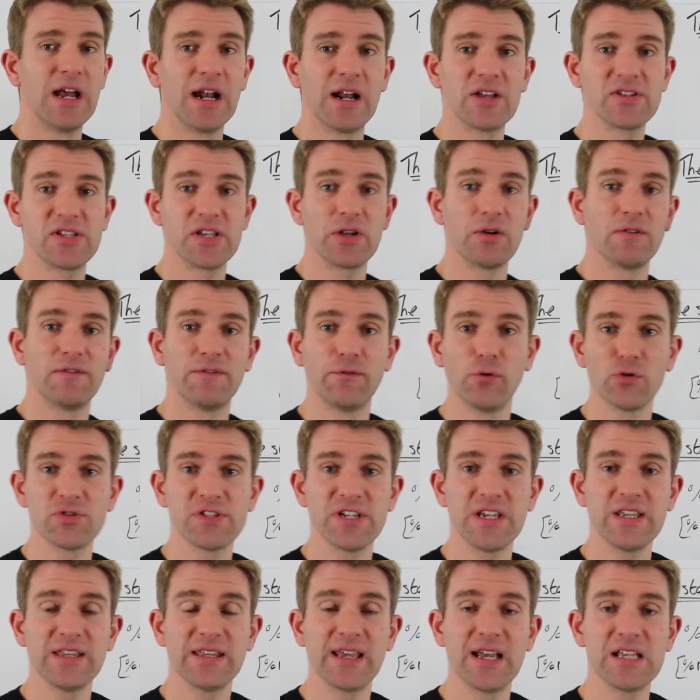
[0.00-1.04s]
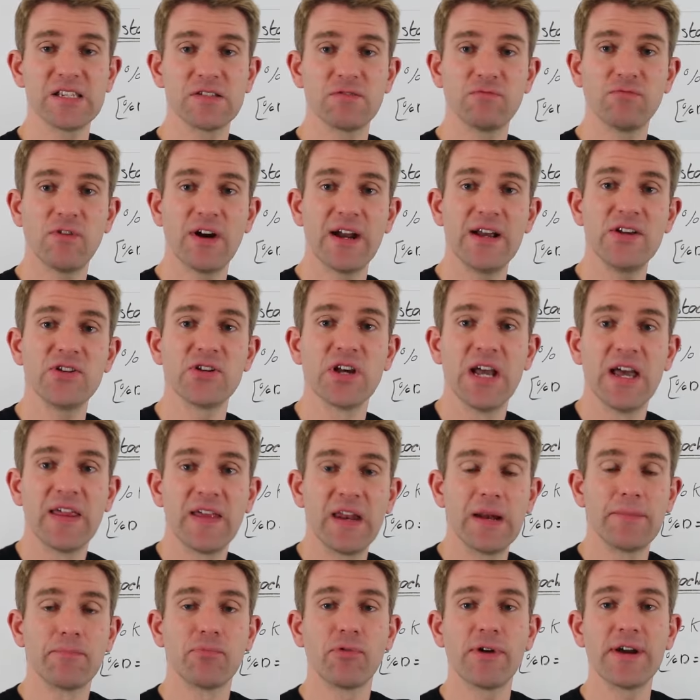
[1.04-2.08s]
let's say you've got 14 days of range
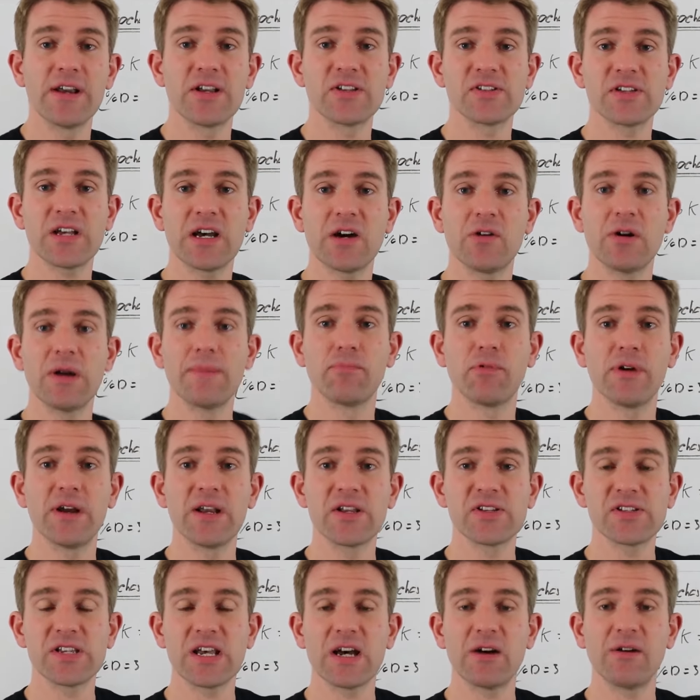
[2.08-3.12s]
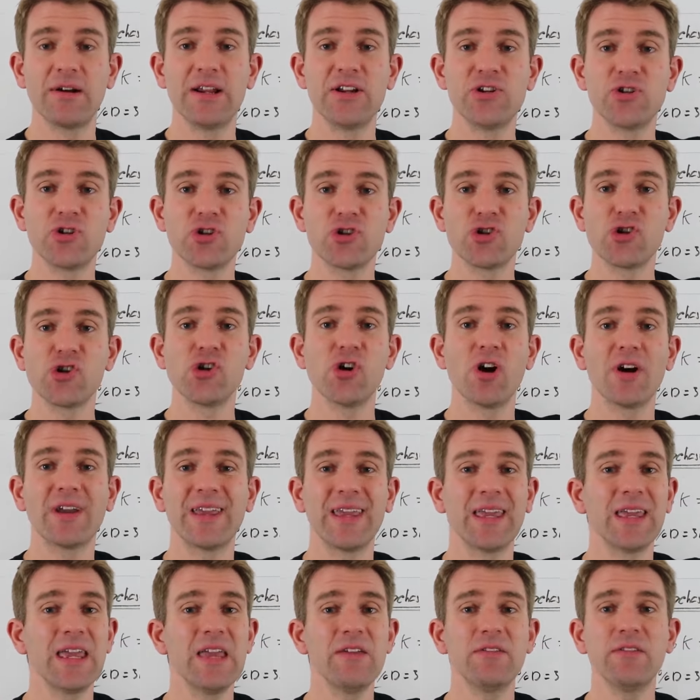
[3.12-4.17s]
and it breaks out, it breaks out, and it's just
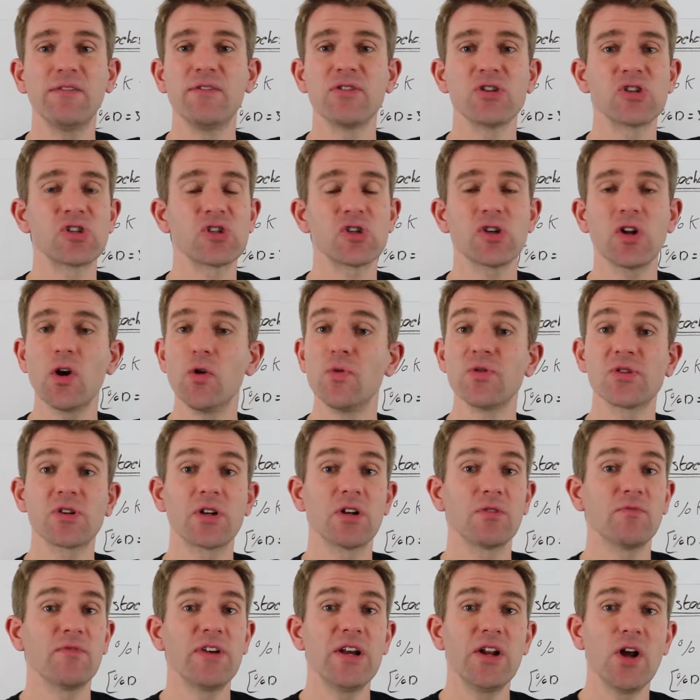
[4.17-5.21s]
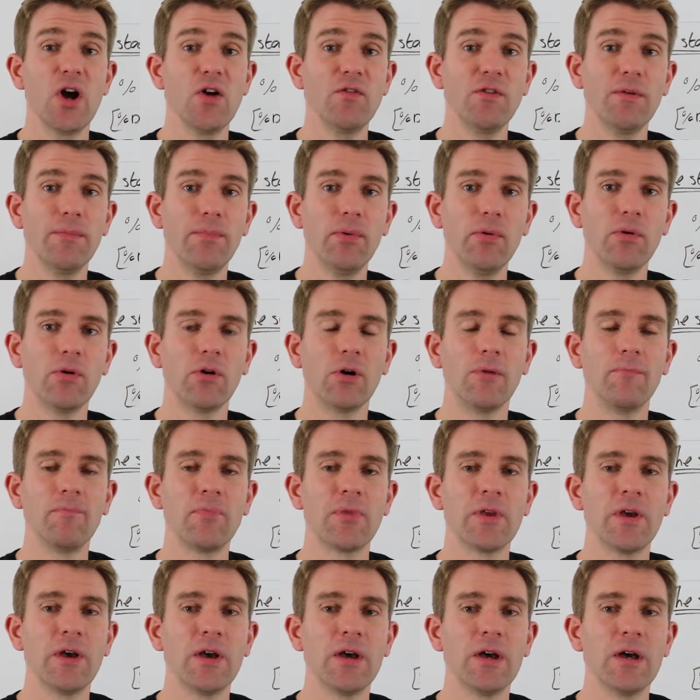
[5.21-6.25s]
chugging. Even if it's slow, it's gonna read overbought.
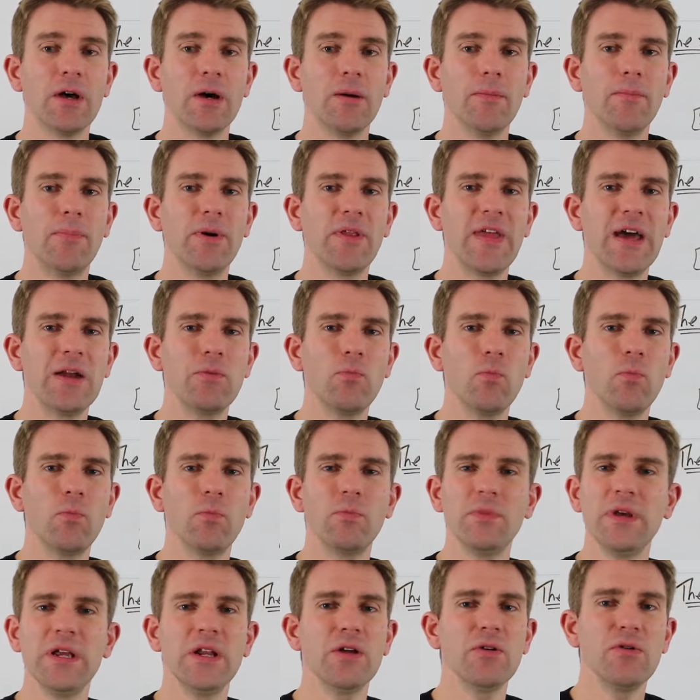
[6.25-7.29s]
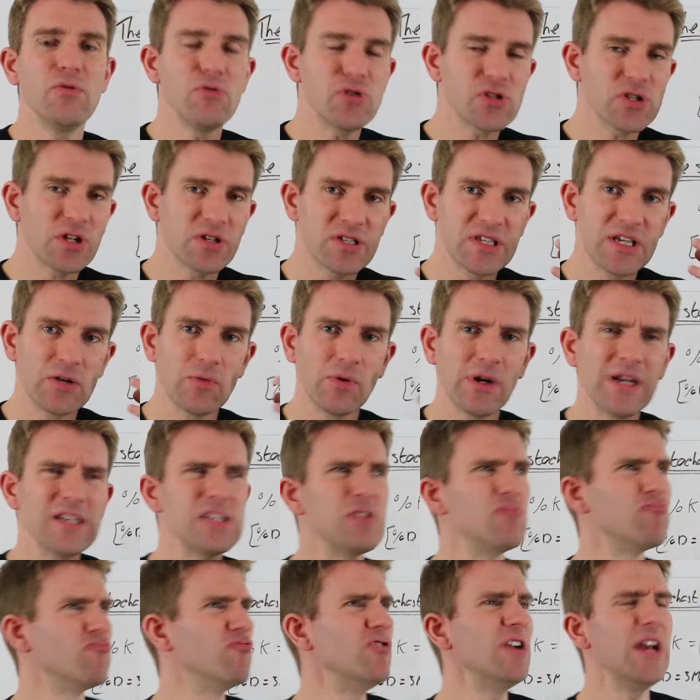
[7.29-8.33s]
But then, you know, you start to think, well,
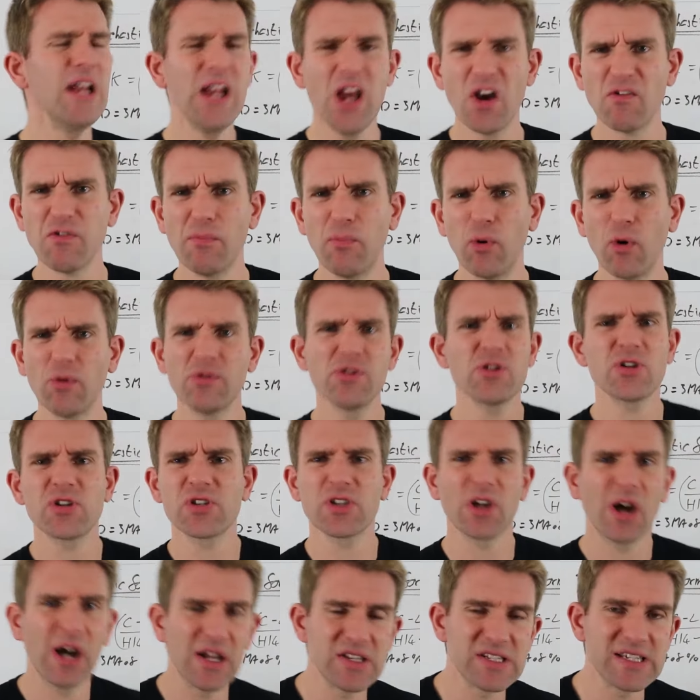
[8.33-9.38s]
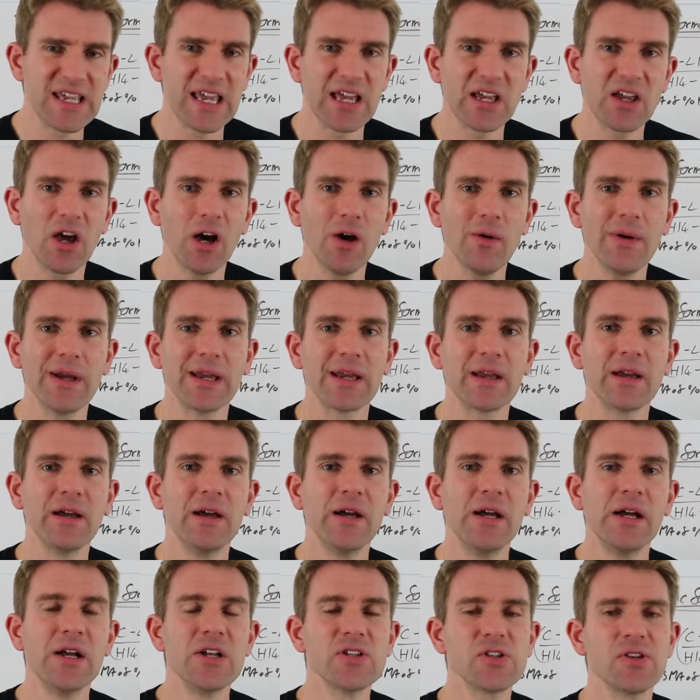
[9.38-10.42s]
is it really overbought? We're just starting to get going.
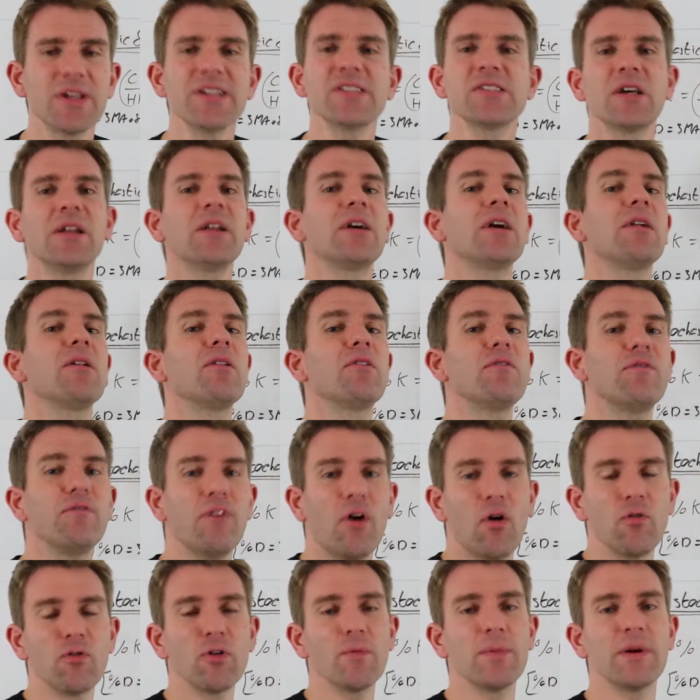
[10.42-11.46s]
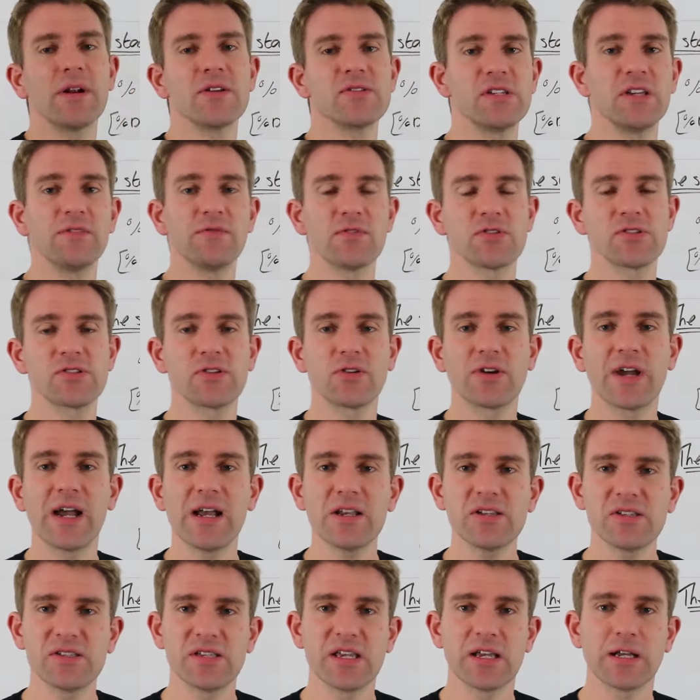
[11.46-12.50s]
So that's kind of the vulnerability of the
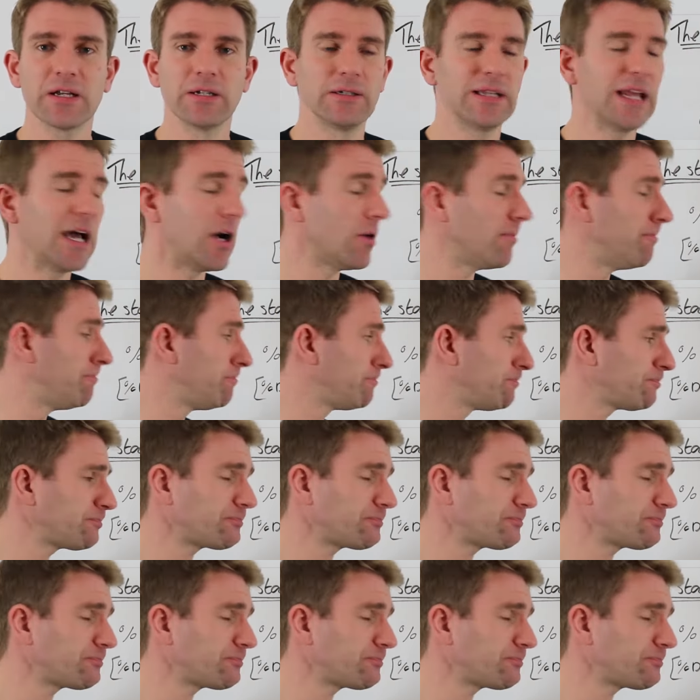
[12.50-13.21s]
stochastic. Now,